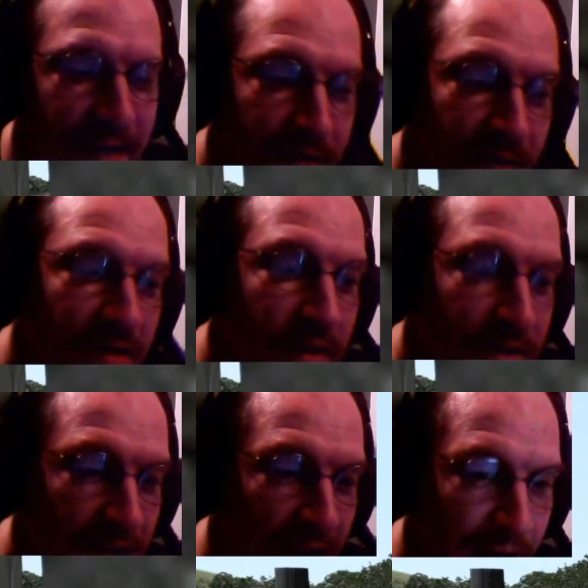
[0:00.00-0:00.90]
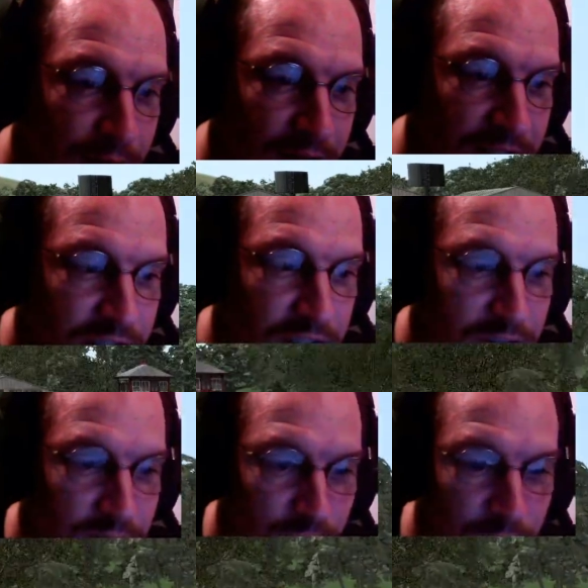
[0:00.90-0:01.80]
designed as a heritage
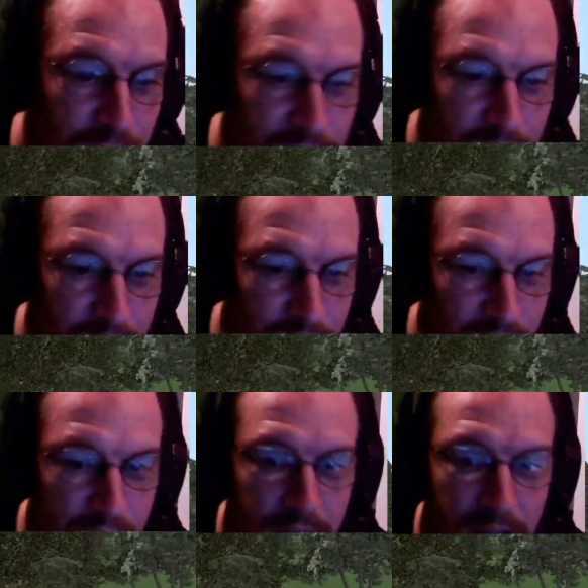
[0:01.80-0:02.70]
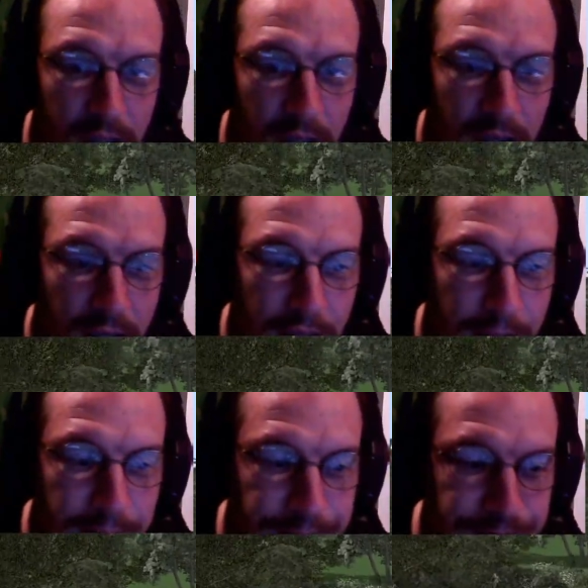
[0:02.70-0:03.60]
route. And